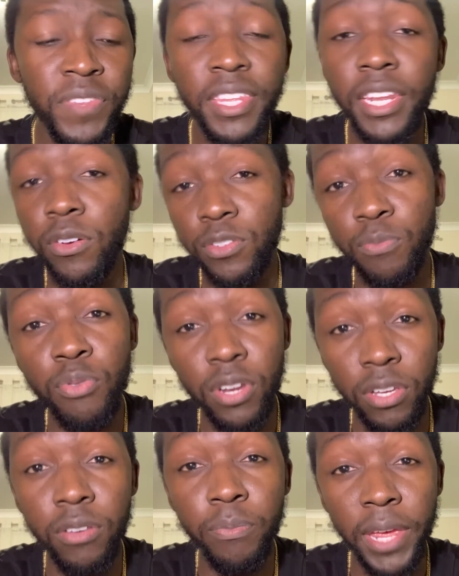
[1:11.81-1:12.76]
It was a pretty
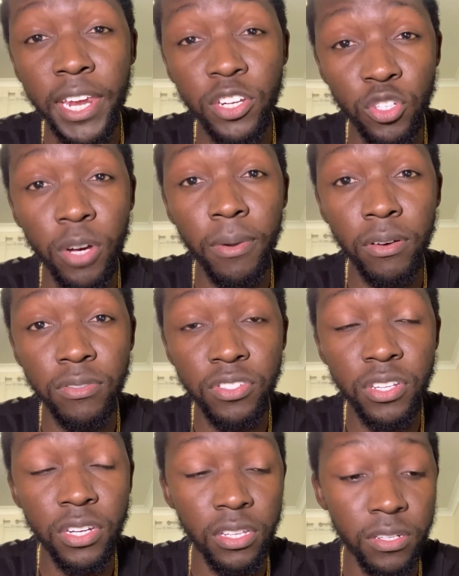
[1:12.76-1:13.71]
good paying job I was
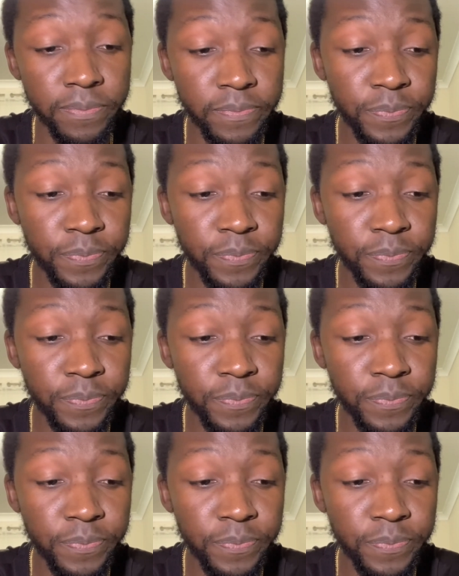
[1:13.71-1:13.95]
sitting in.